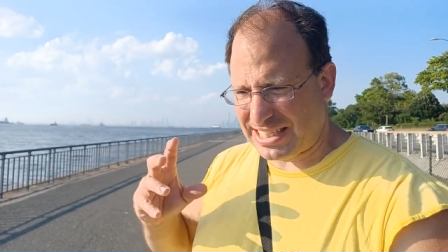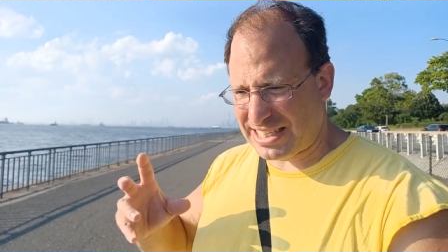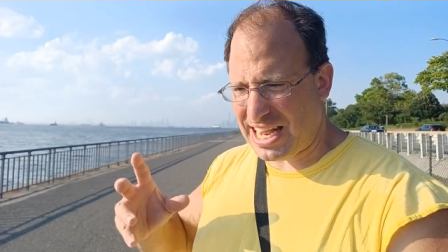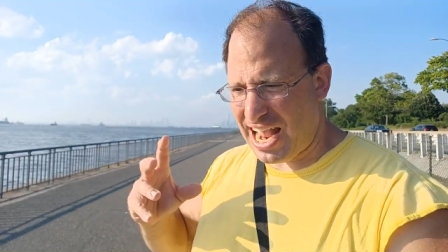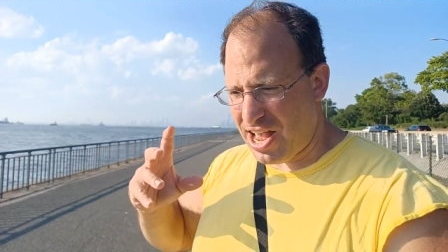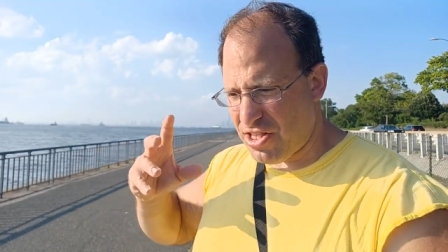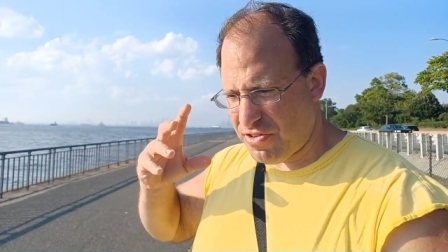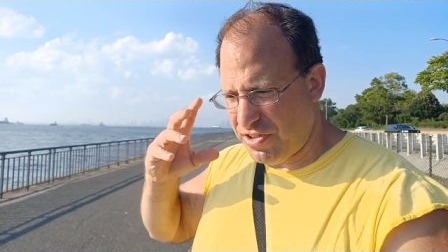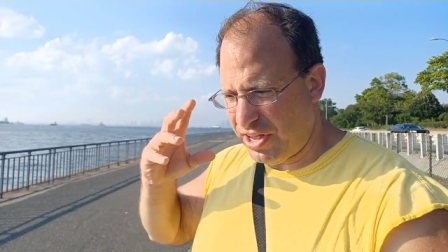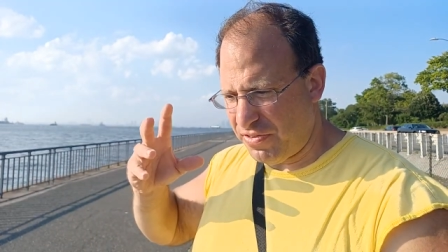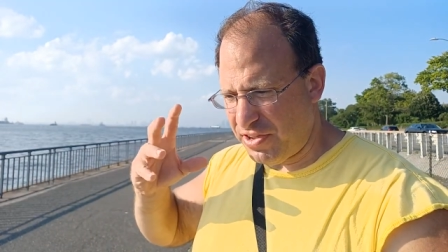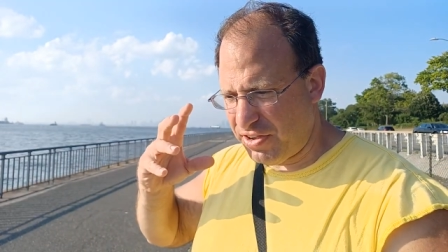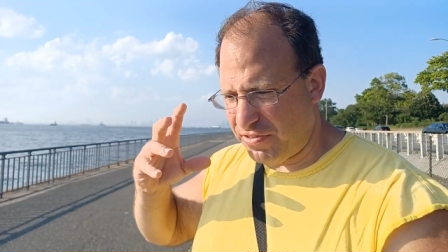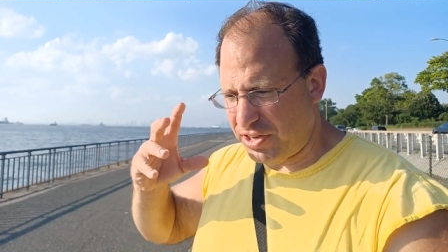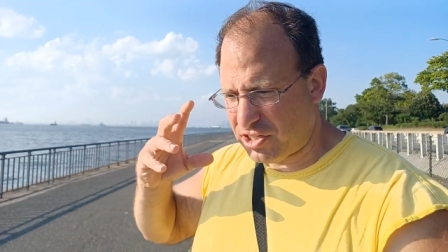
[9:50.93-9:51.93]

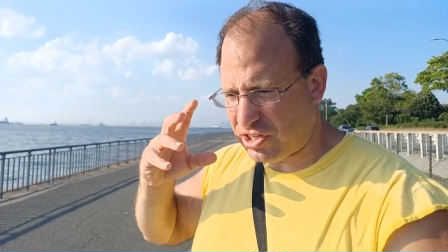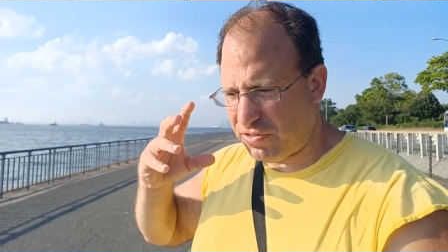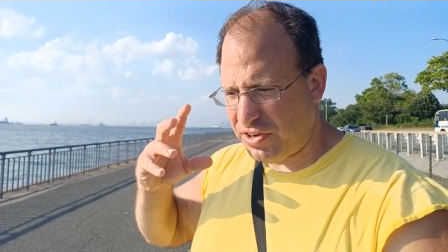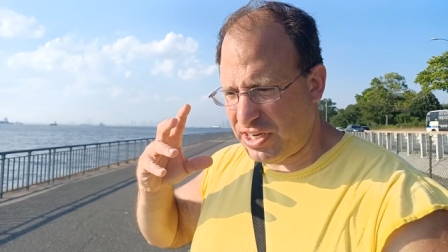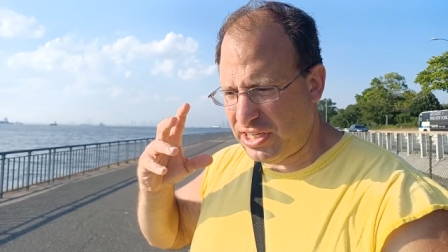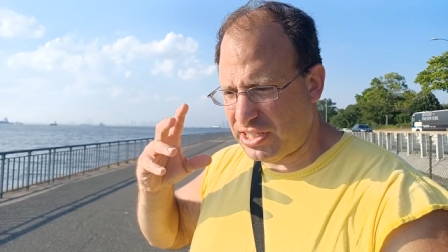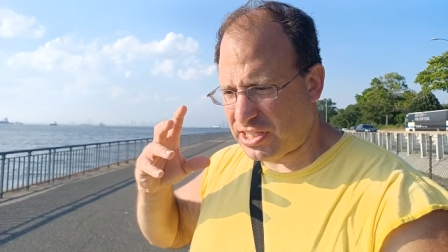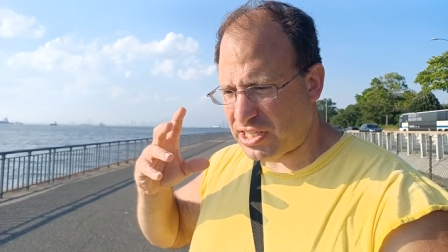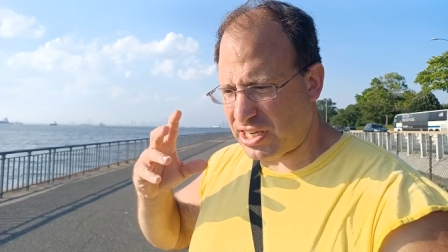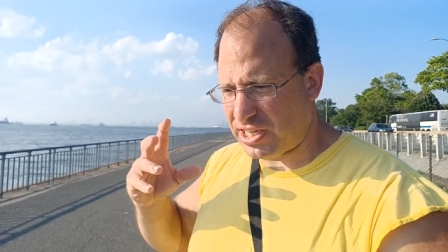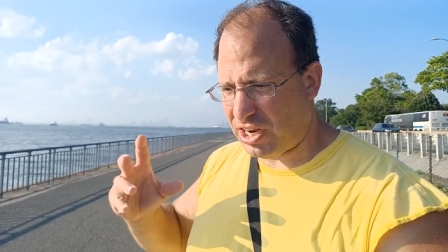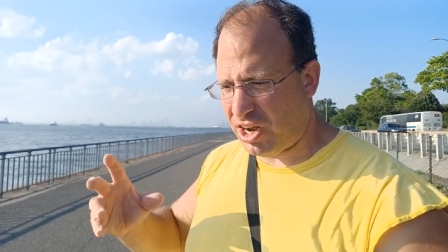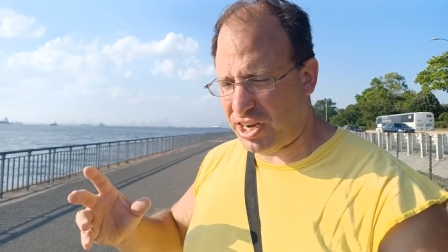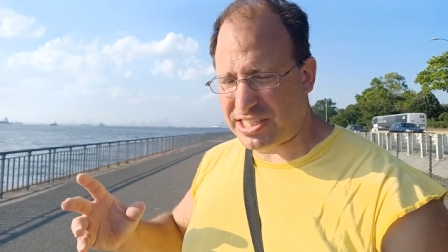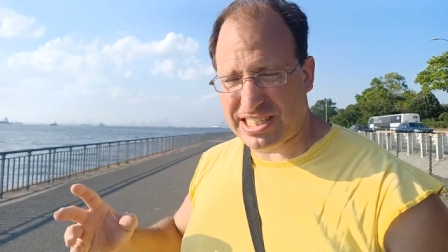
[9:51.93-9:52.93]
these
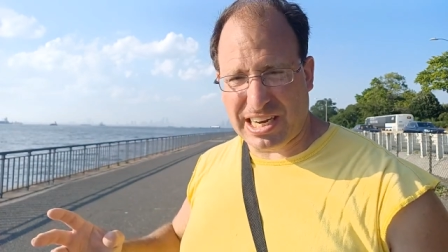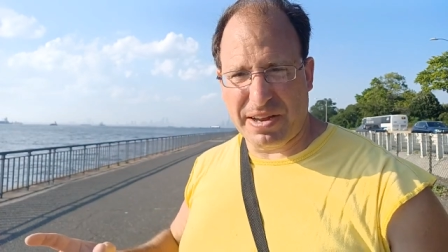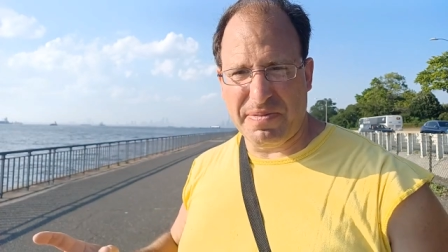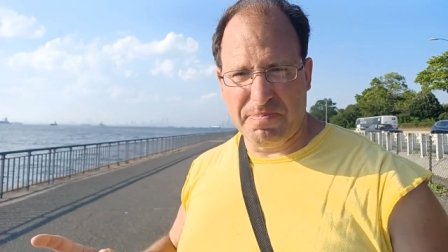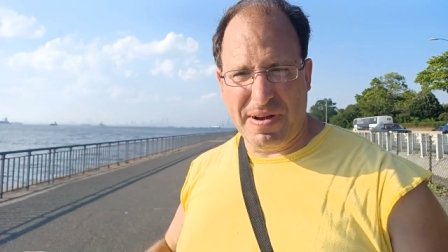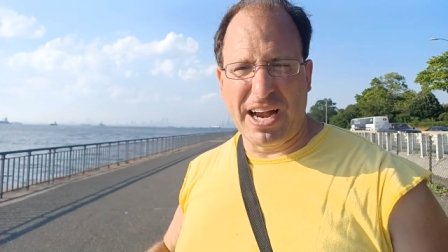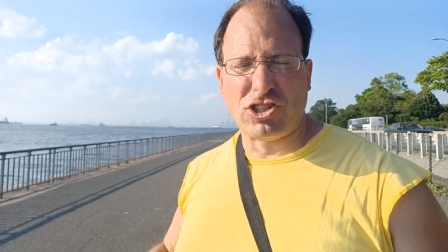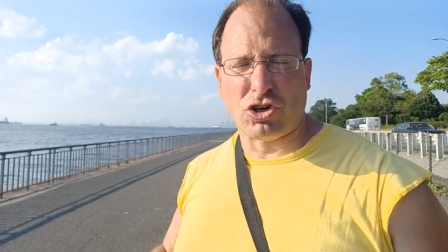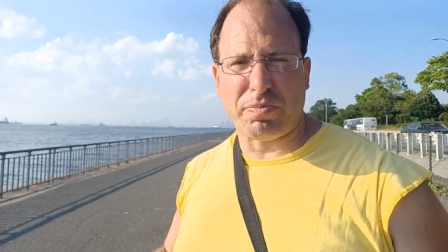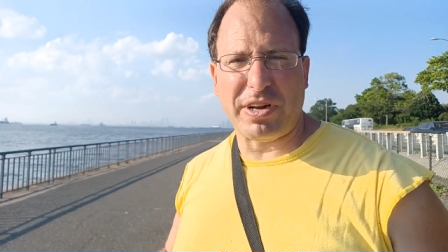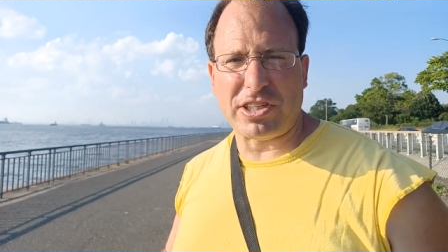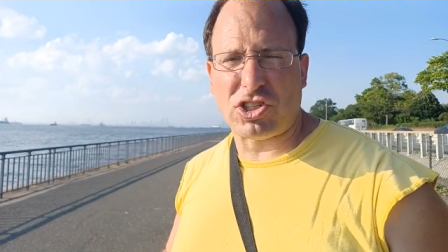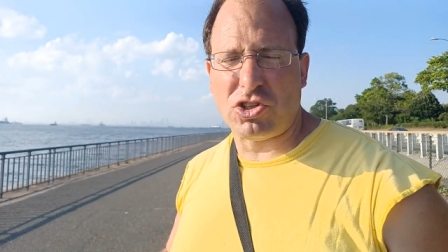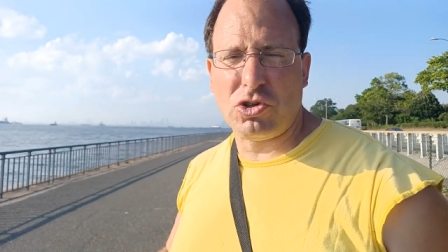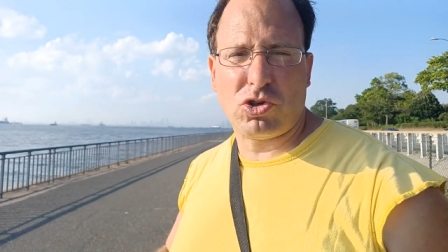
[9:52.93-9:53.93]

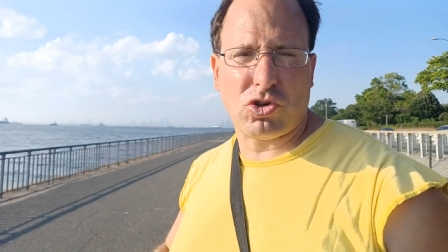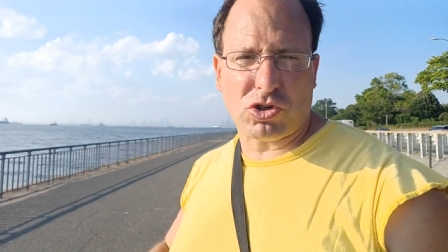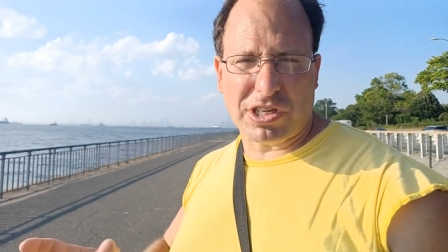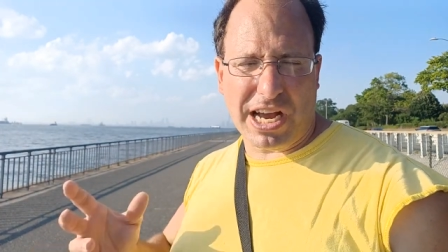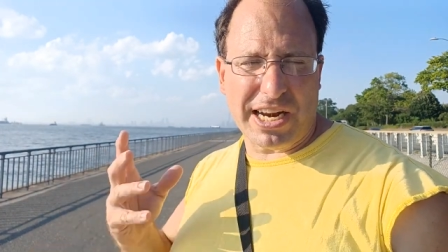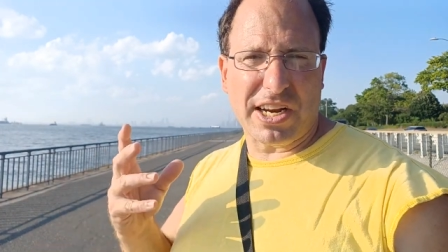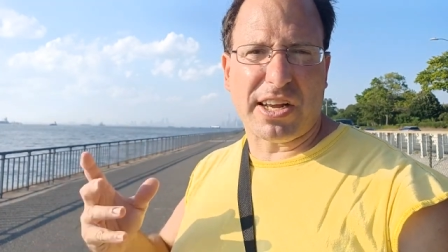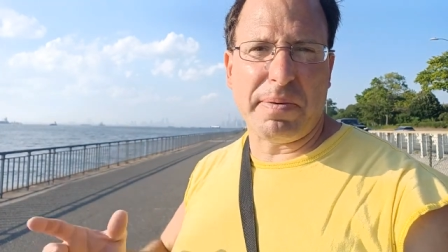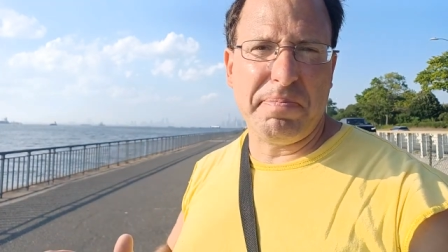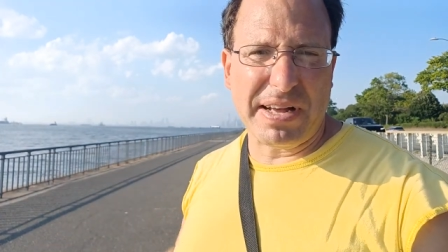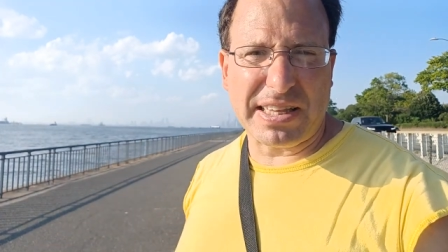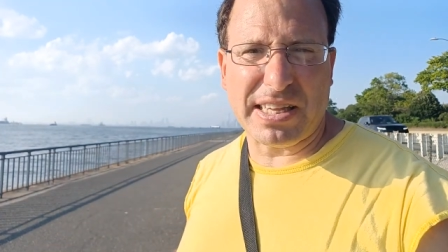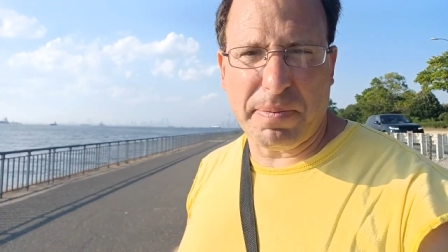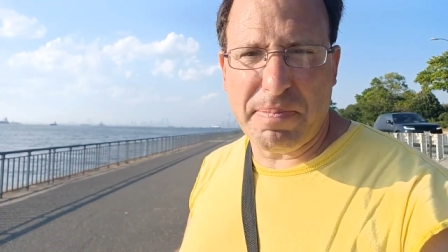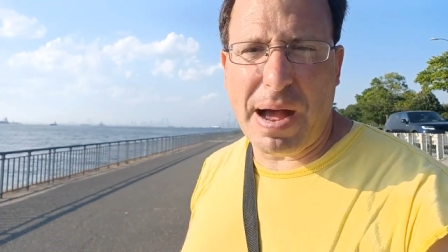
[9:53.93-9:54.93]
measurements you should kind of commit
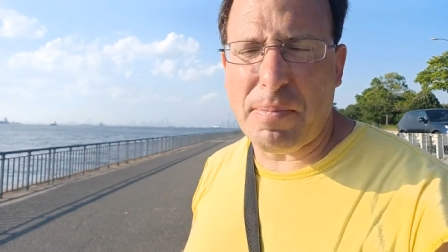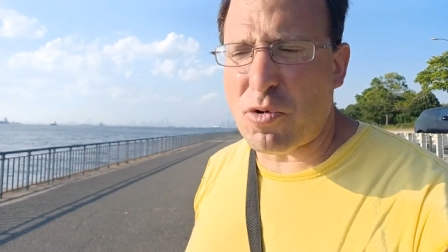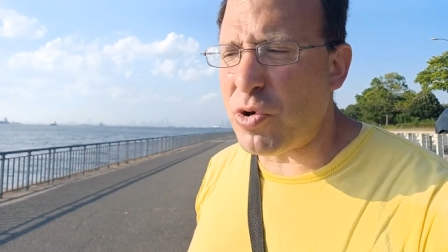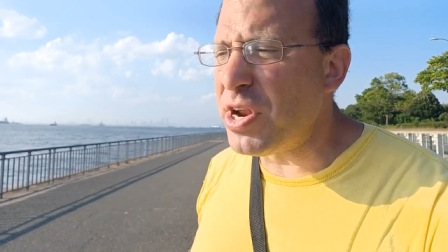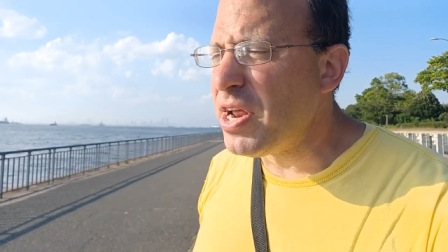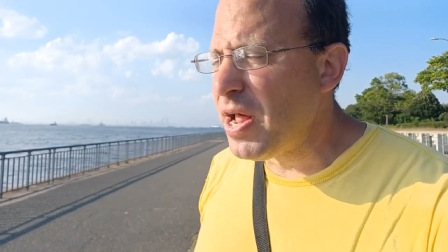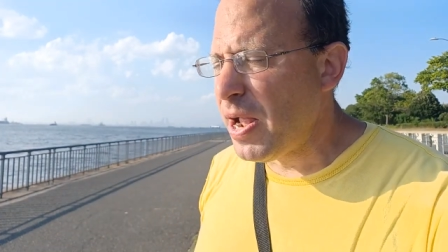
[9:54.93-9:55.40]
to memory.